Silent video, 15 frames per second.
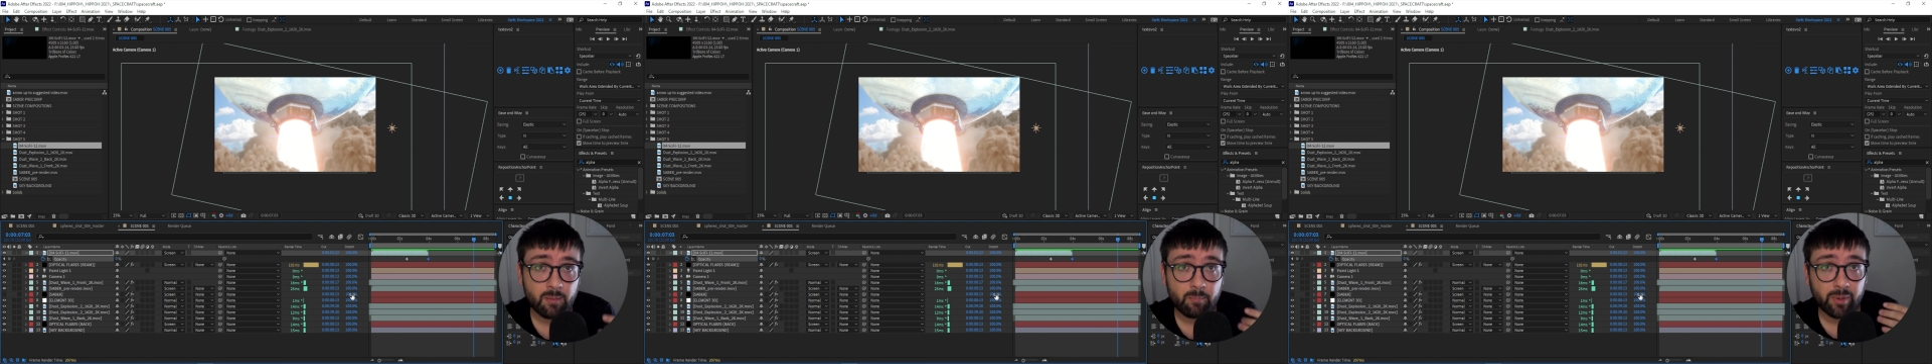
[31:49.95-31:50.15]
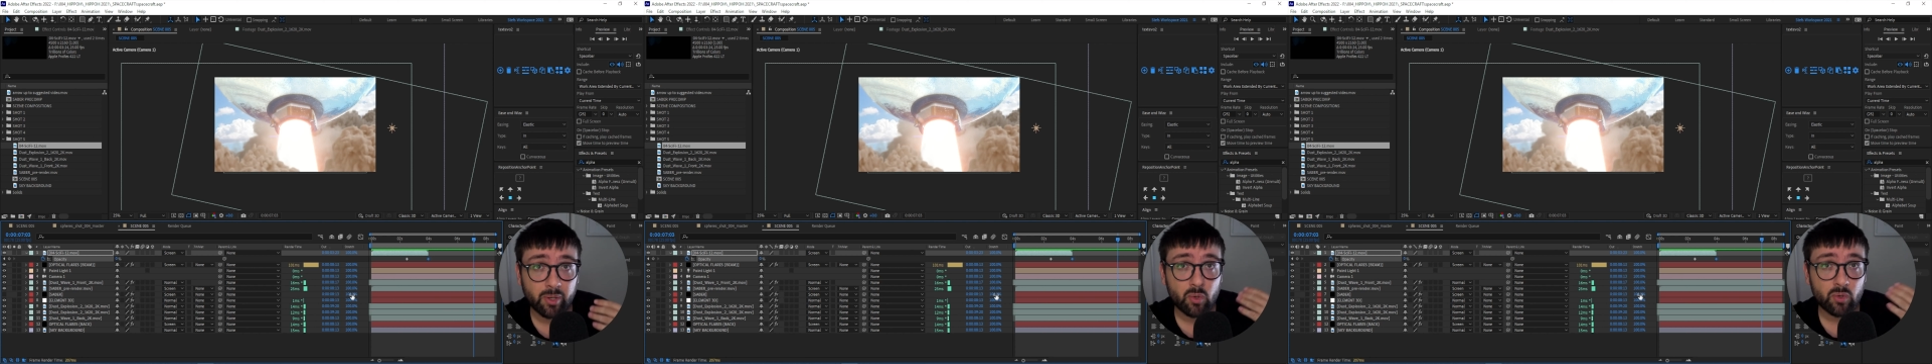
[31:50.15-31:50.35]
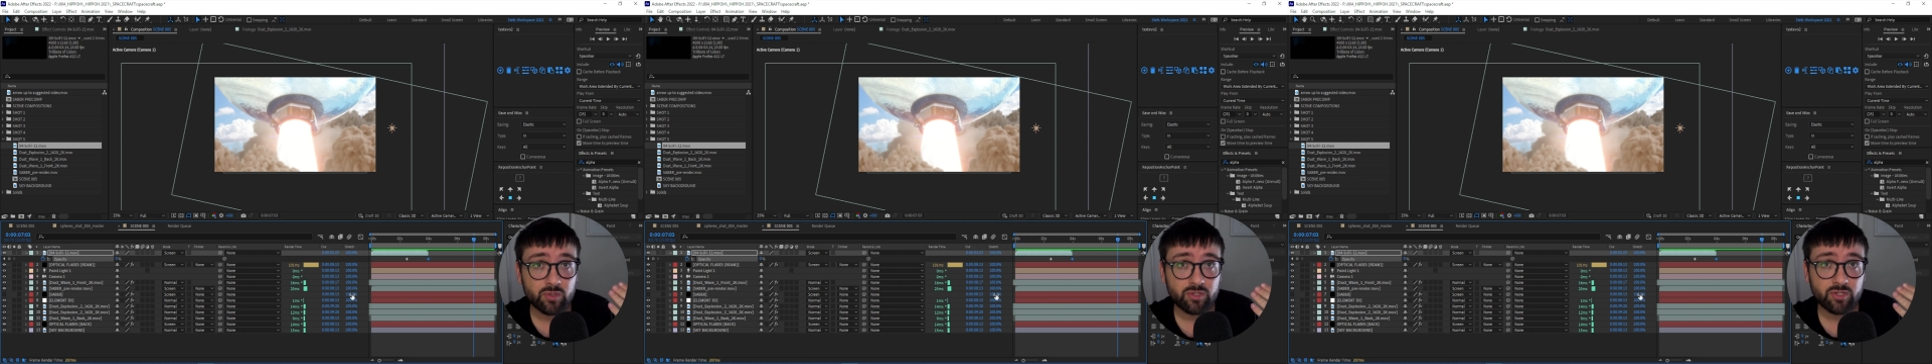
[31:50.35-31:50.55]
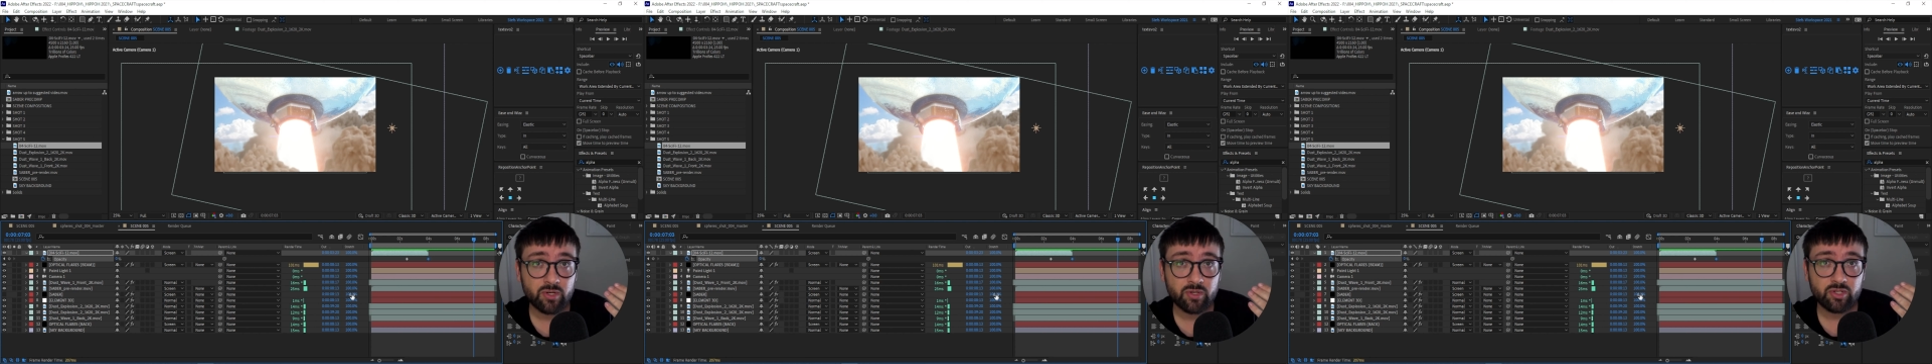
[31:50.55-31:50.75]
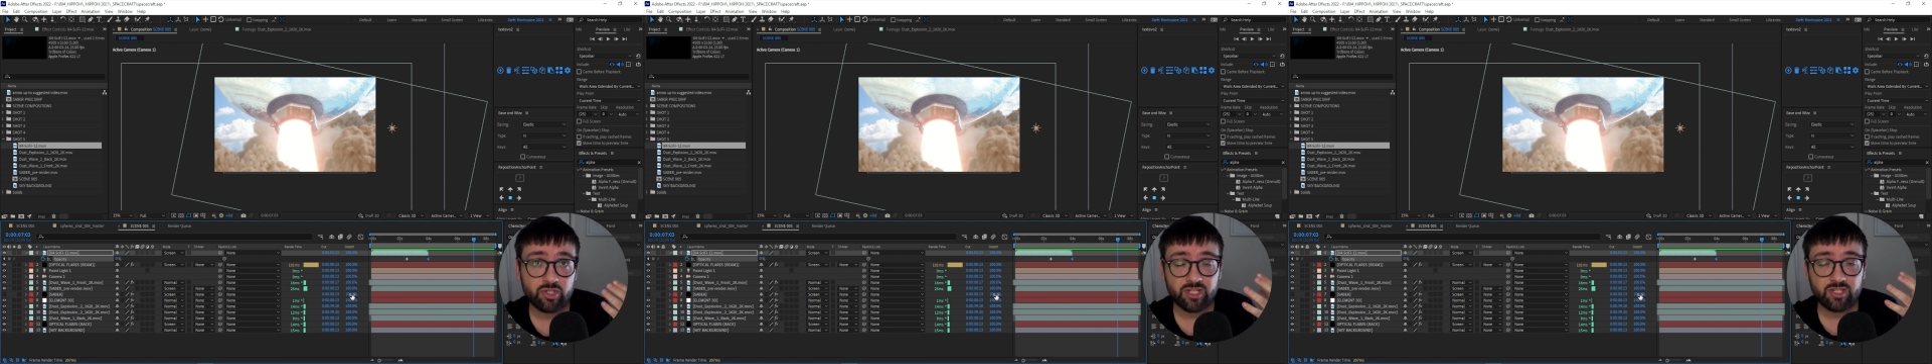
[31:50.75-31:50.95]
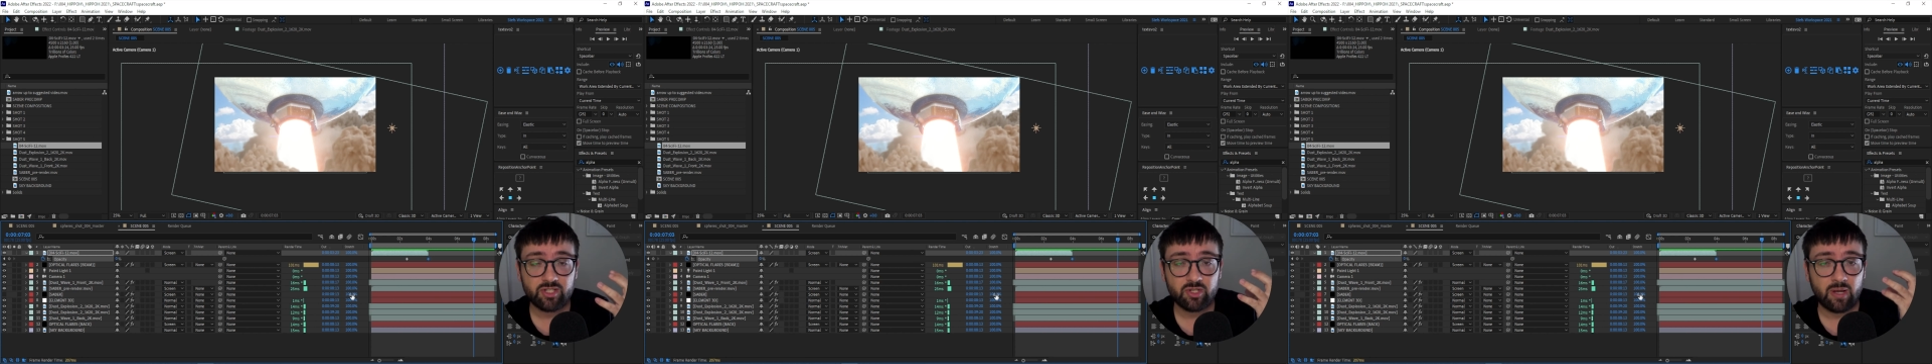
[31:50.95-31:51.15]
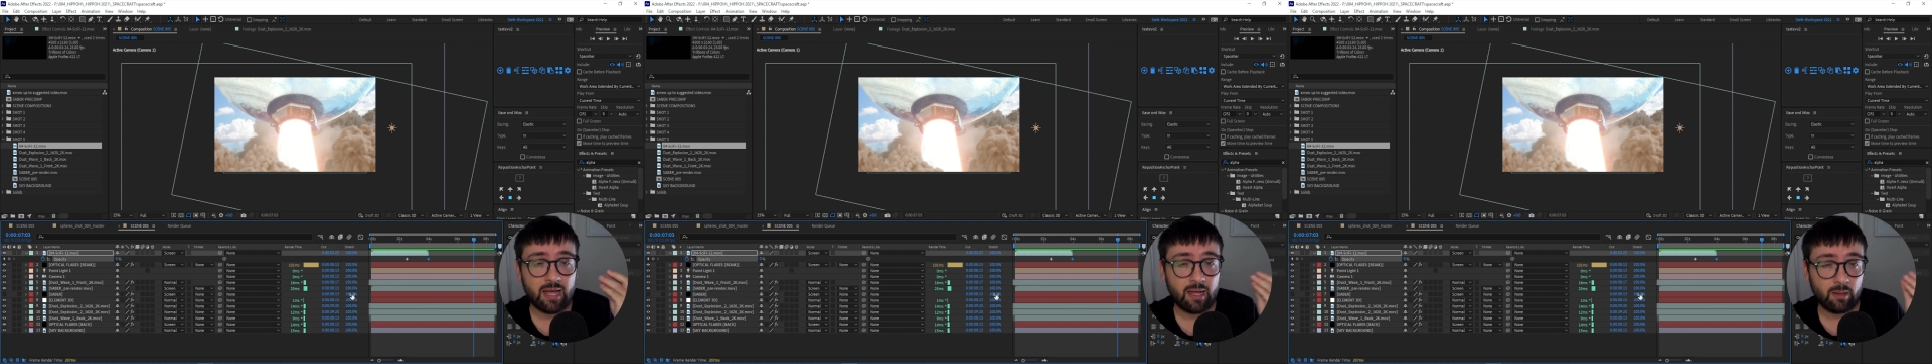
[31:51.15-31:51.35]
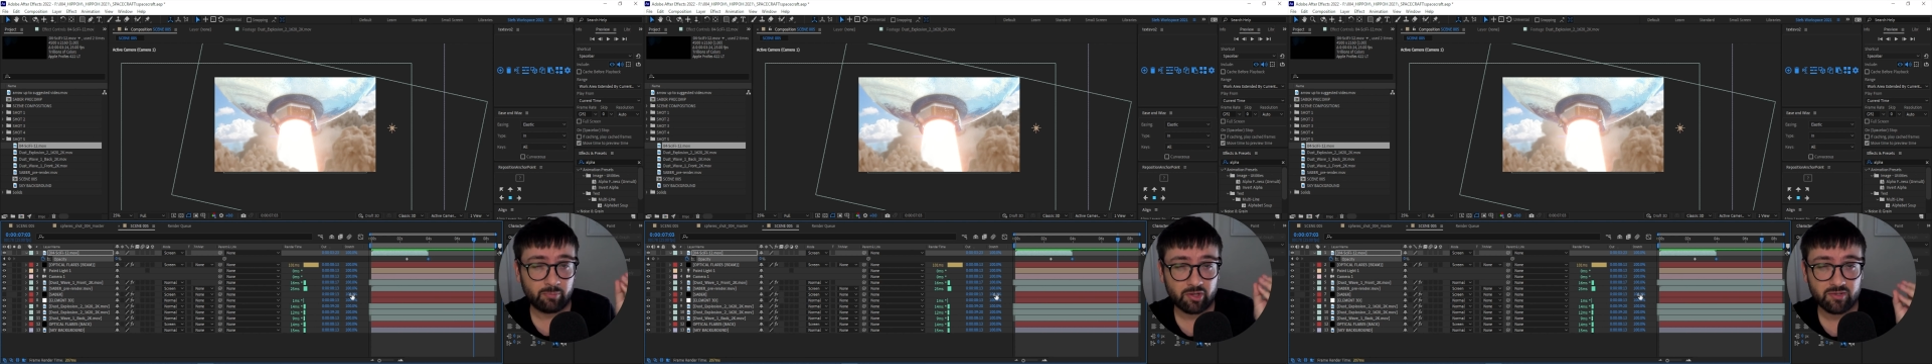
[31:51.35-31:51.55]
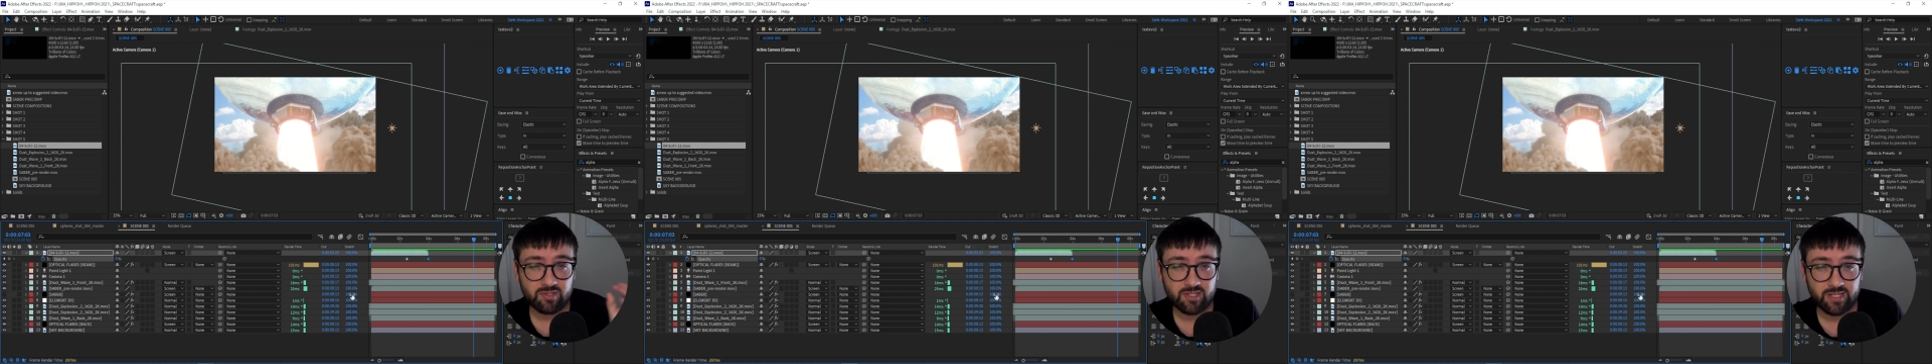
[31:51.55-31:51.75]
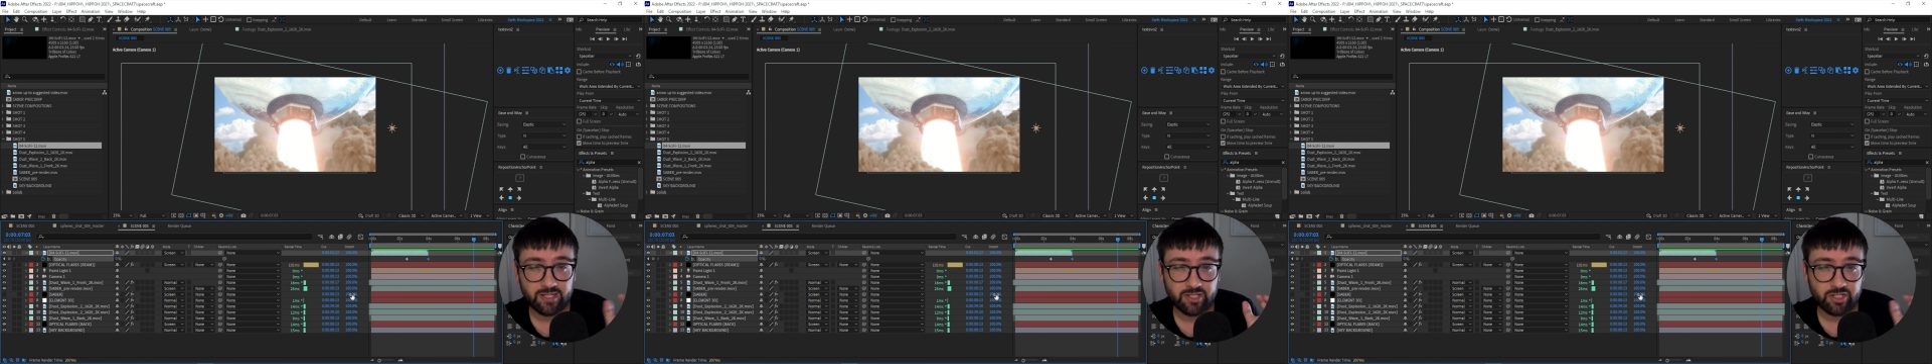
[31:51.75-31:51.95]
but also just to help those
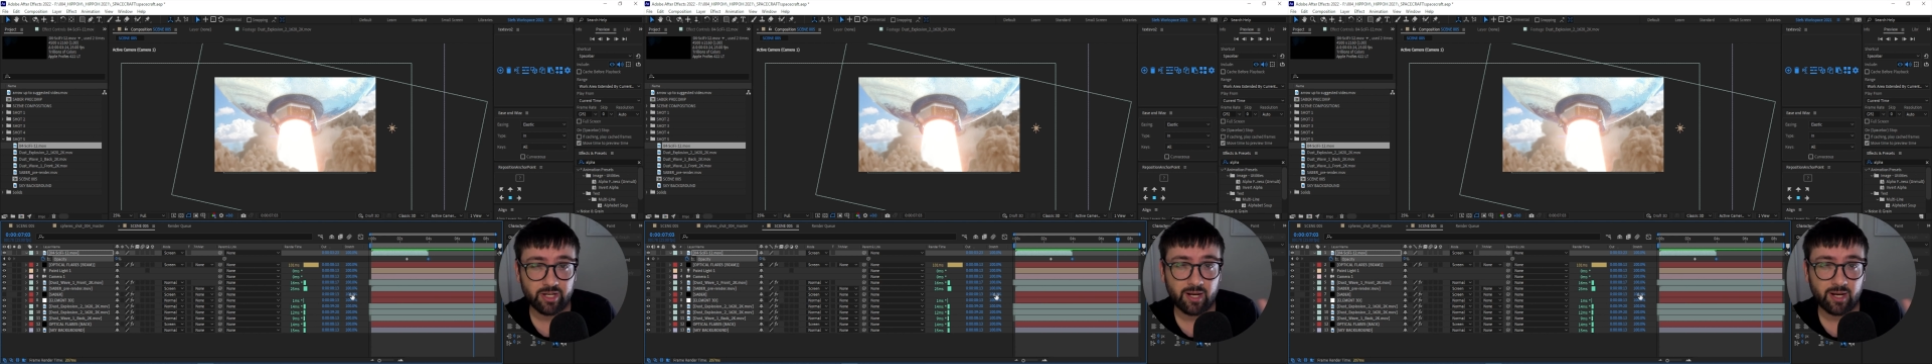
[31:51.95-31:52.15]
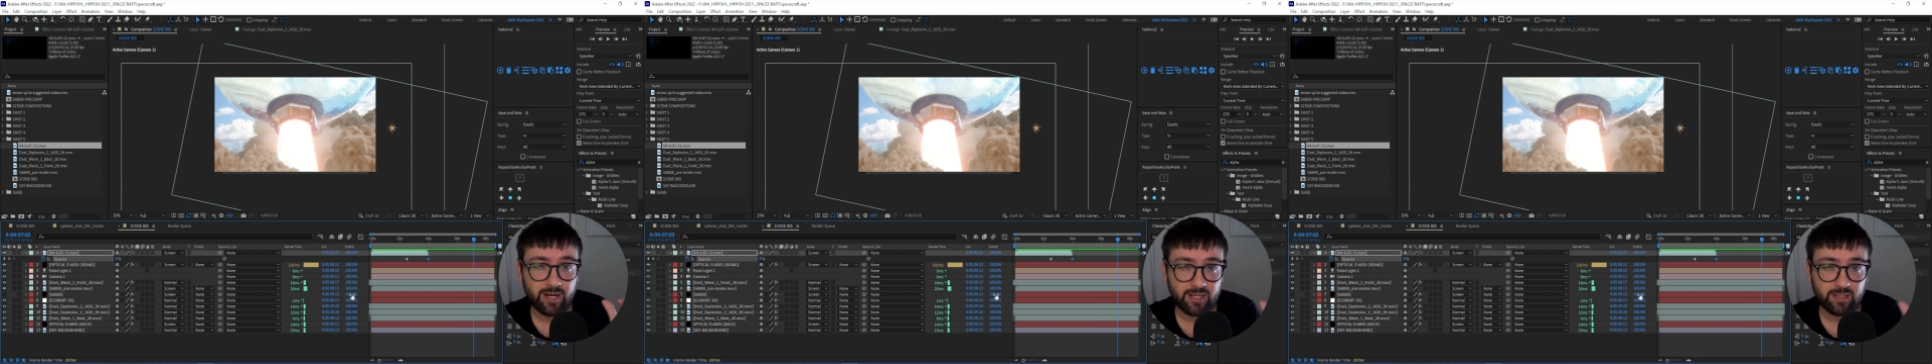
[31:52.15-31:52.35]
CGI